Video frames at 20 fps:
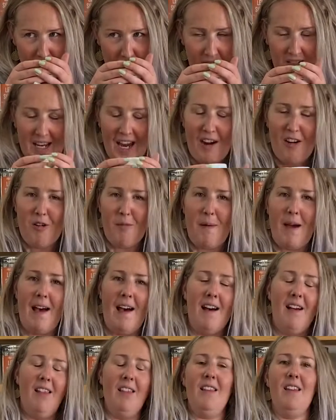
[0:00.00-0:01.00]

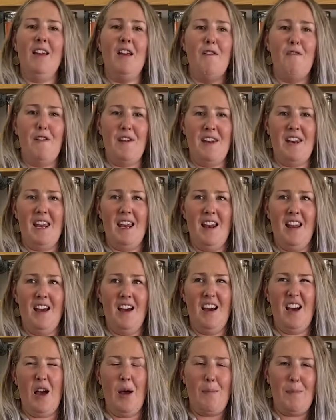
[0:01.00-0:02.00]
caramel,
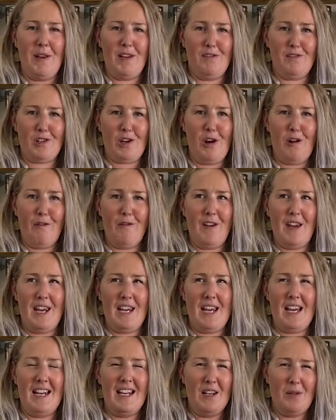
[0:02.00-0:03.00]
vanilla, a bit of
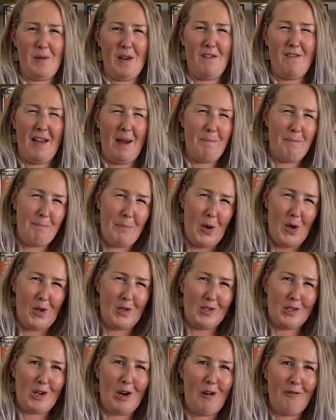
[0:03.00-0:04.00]
toffee, a little bit of like
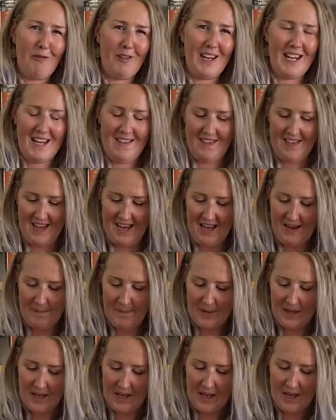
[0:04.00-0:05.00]
burnt toffee in there.
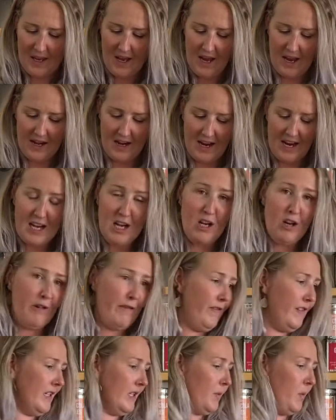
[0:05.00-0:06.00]
And I
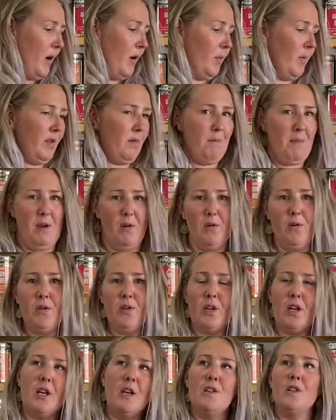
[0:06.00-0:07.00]
love this one with milk.
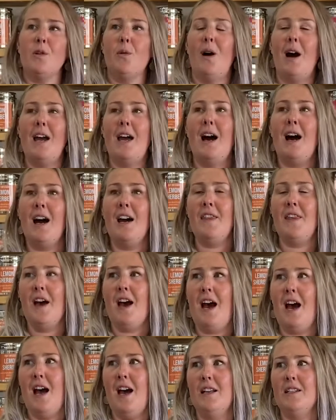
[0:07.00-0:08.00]
So I either
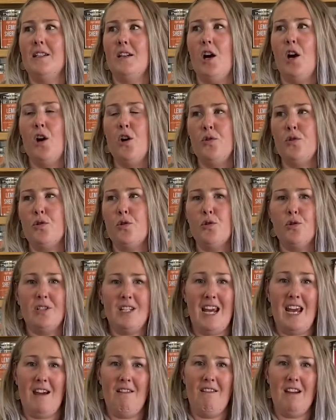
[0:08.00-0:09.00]
add oat or
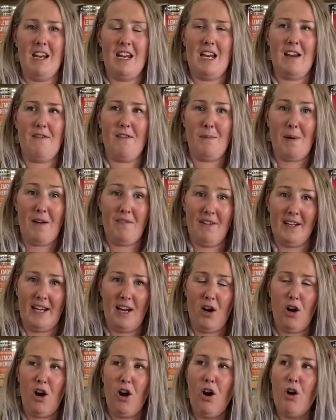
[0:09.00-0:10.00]
dairy if I'm having it
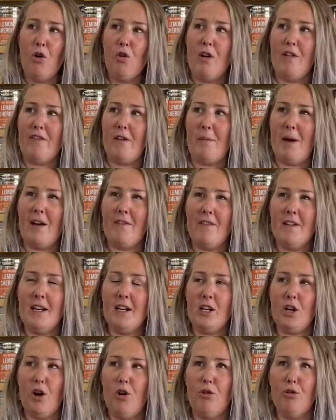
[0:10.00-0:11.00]
hot, or if I'm having it
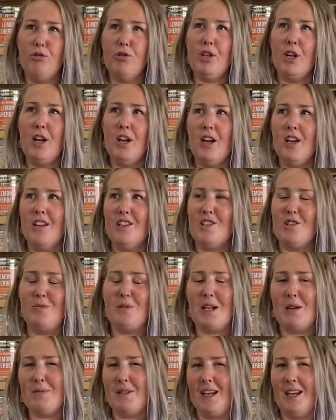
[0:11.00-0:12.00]
cold,
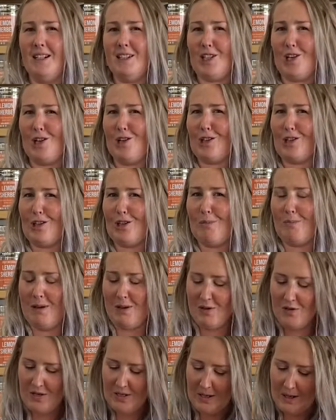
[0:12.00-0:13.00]
sometimes I add coconut
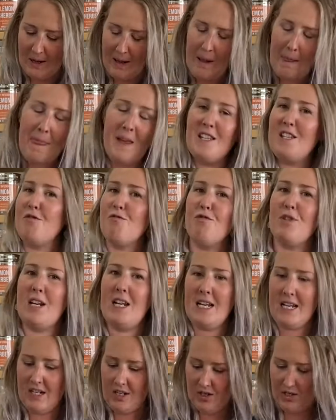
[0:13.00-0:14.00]
milk. There's a
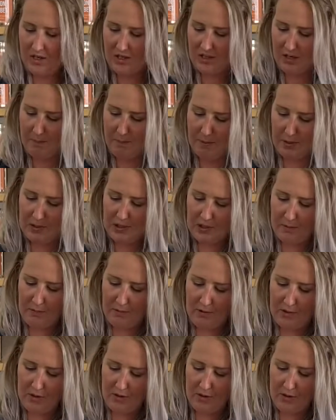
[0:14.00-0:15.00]
really good Butter
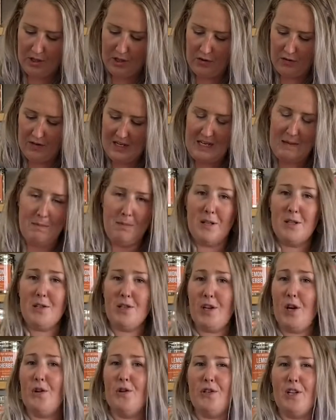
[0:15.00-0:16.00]
Brew cream
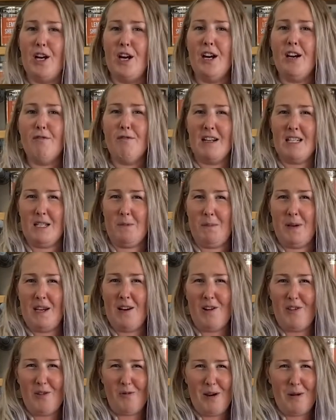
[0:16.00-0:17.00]
soda recipe
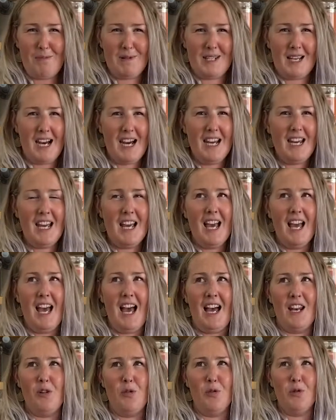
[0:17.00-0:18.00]
on the website,
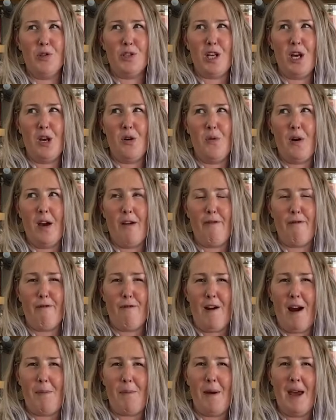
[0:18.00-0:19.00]
and also a
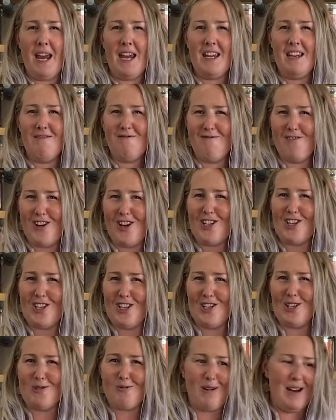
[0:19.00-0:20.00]
frappe version
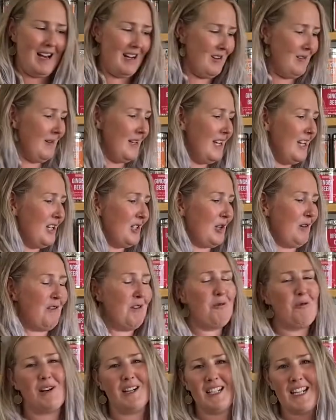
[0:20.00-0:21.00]
as well. So if
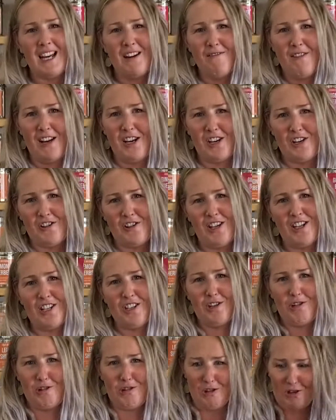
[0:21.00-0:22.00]
you want to get
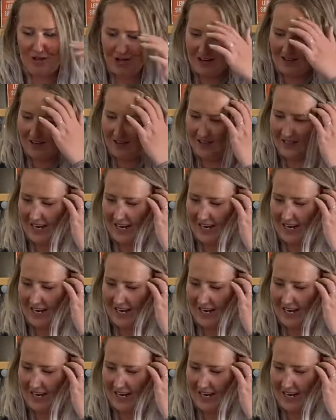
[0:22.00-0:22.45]
adventurous, you can try those